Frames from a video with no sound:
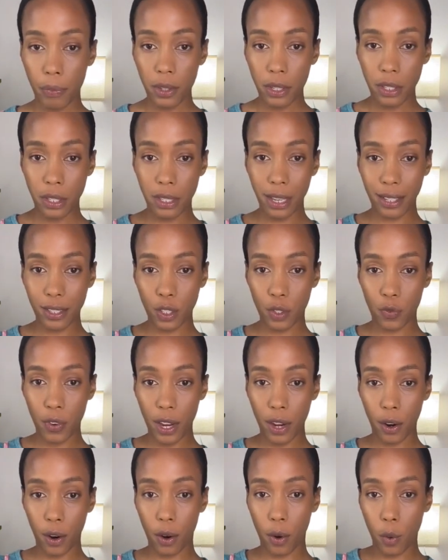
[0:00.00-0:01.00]

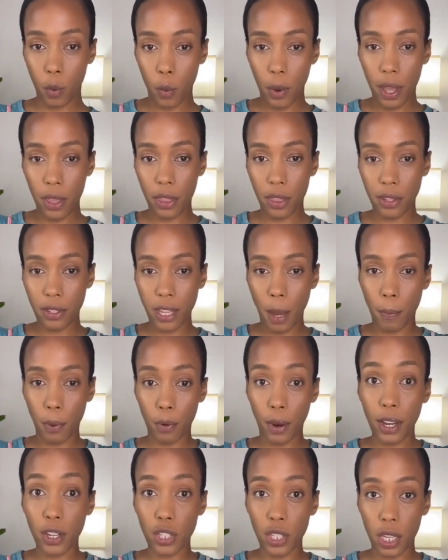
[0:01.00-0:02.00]
6-finger width
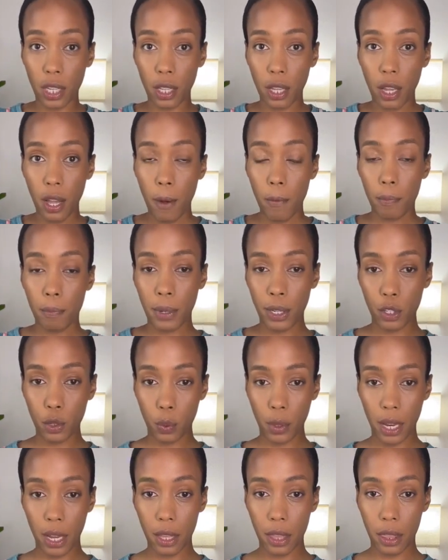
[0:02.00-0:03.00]
separation
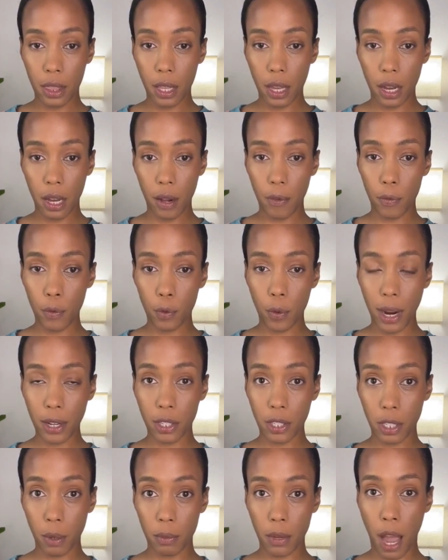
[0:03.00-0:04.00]
between the
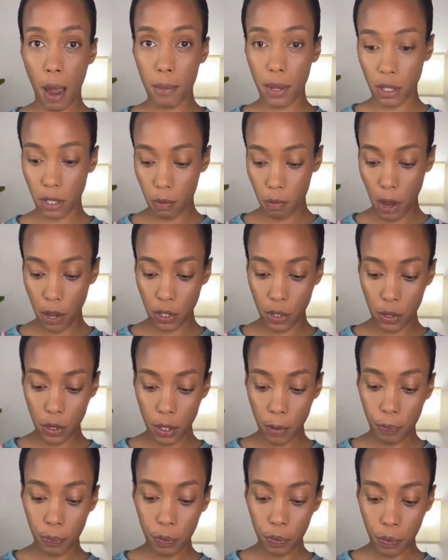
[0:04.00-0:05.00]
rectus abdominis
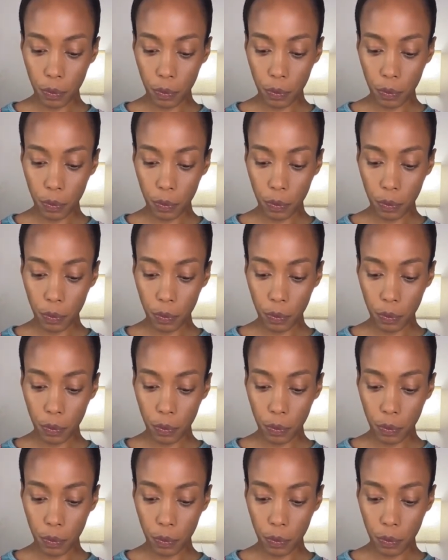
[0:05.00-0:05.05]
muscles.